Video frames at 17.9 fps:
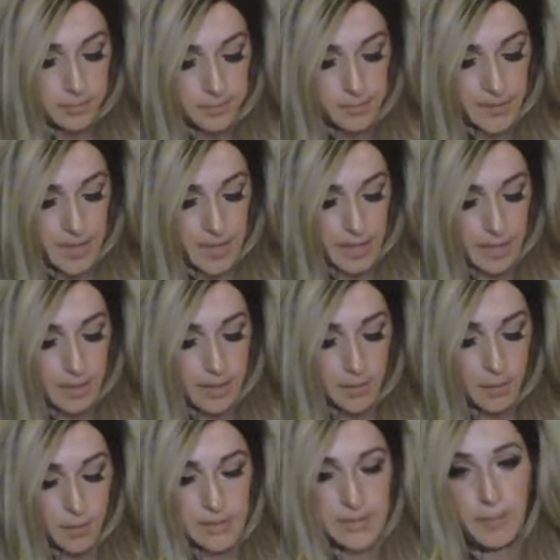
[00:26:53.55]
And it
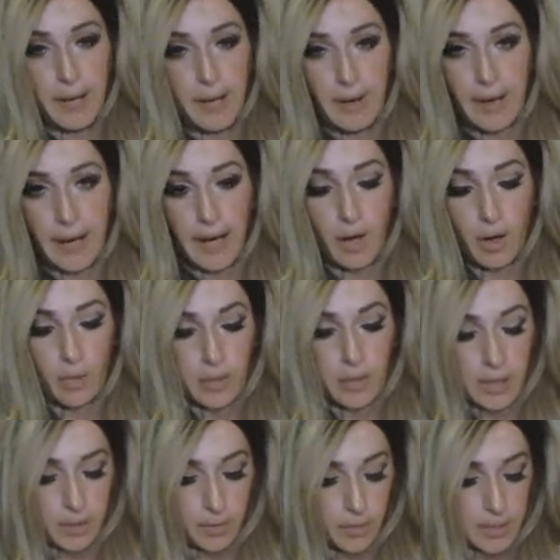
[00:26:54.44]
was about how
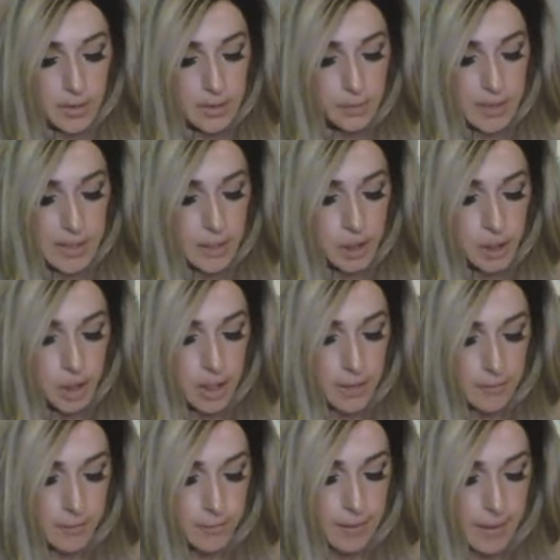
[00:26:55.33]
he was a piece of shit
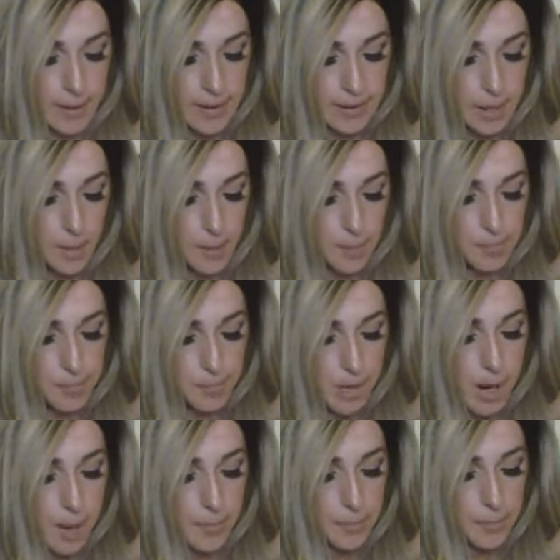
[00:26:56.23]
for buying up
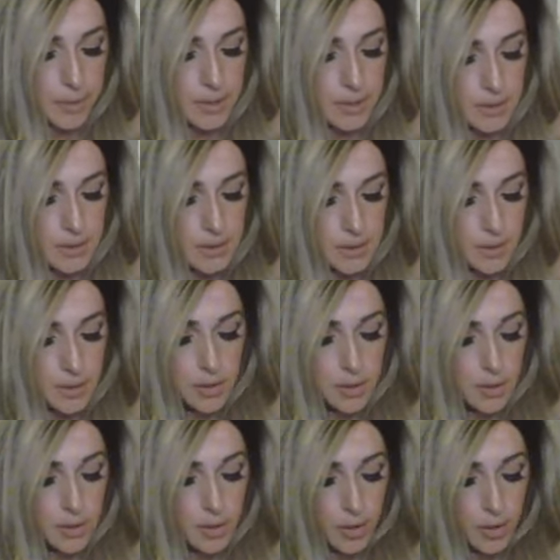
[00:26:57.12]
properties
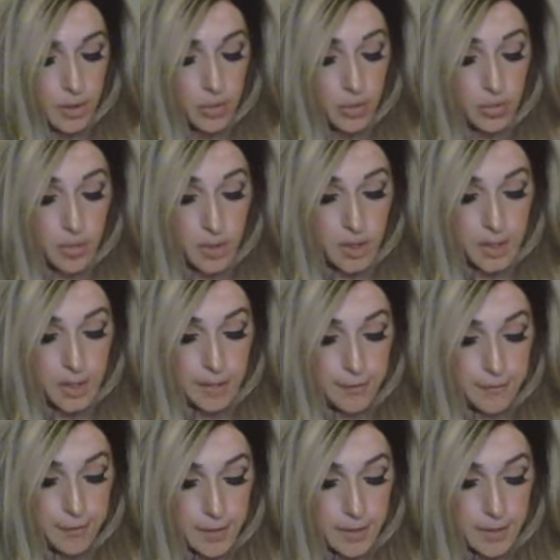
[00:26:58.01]
really
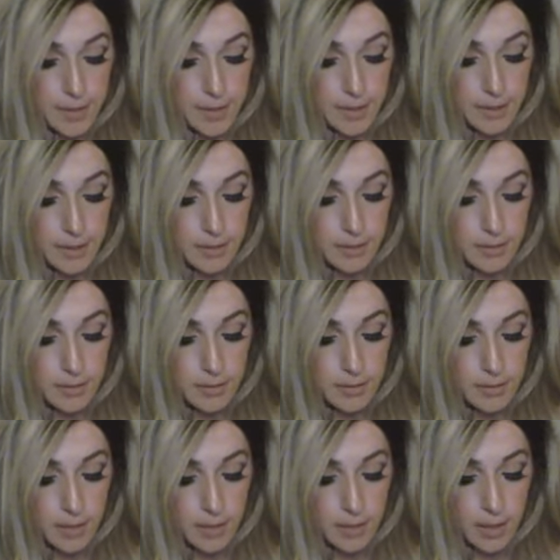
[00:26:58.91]
fucking
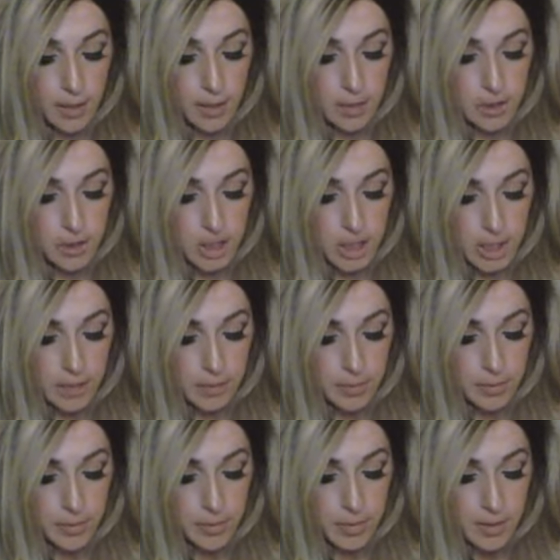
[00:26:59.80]
cheap
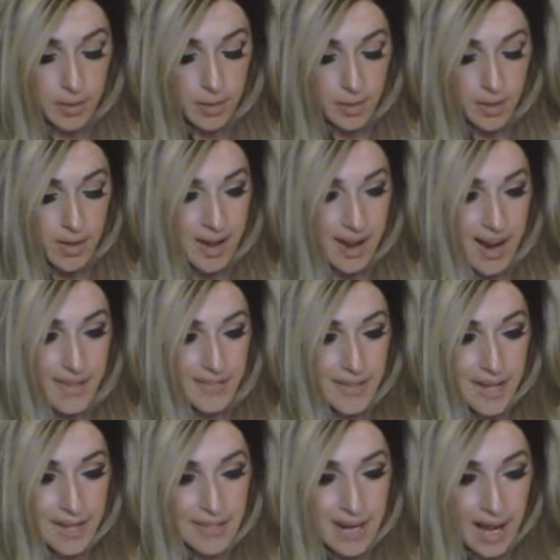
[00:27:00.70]
and
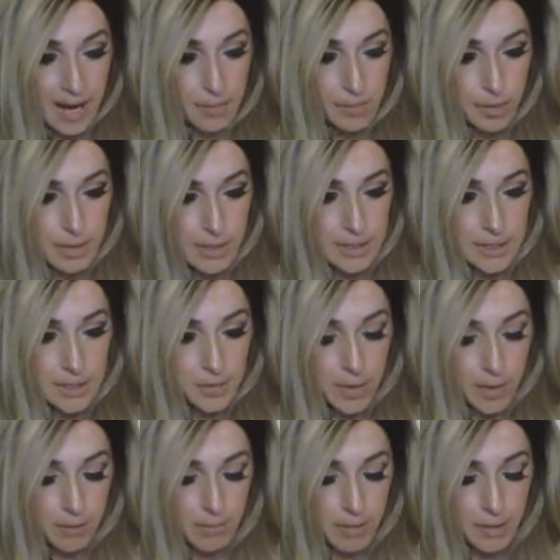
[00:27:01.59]
then not really
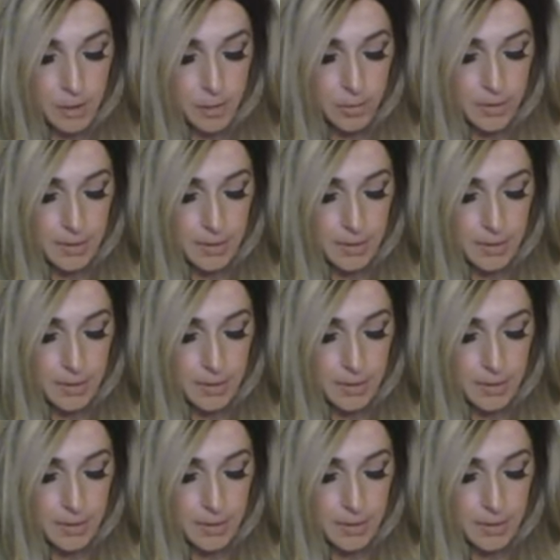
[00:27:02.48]
doing much with